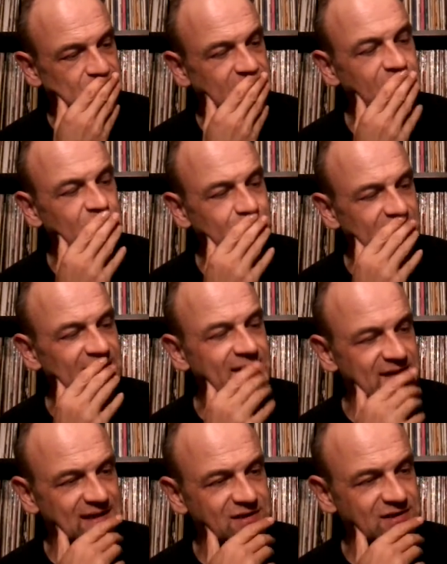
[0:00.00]
not
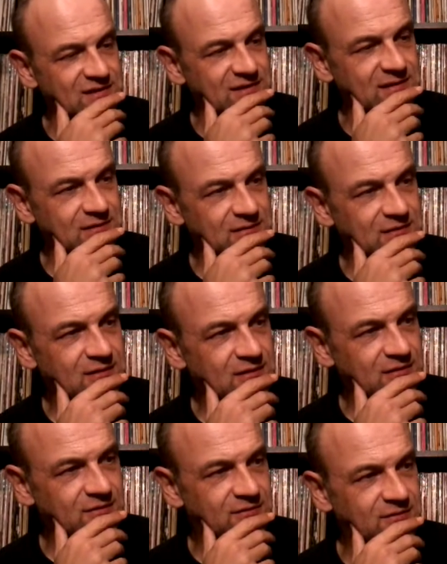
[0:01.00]
bad actually,
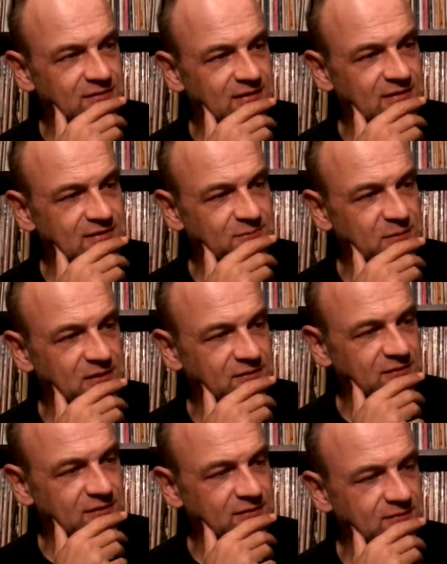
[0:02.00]
considering they're just
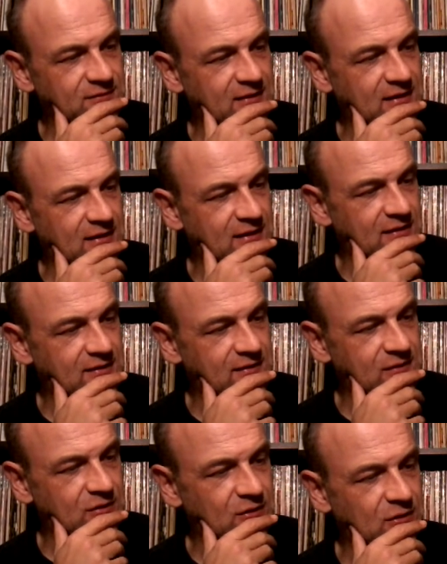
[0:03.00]
B-sides.
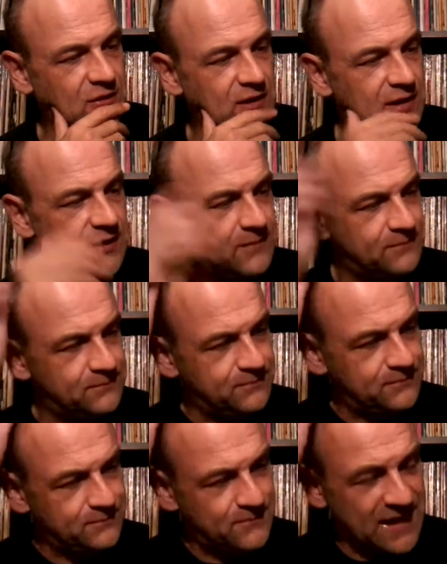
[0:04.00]
They got
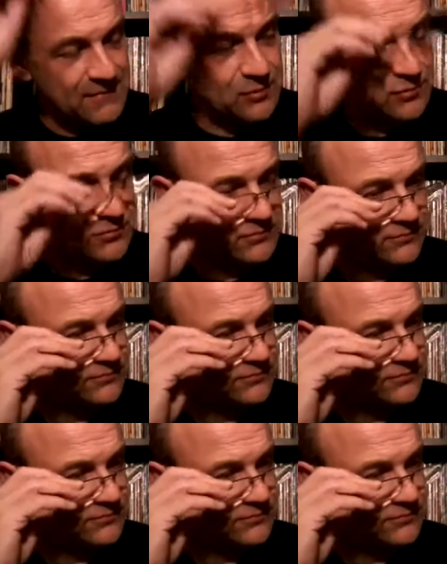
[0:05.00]
Babble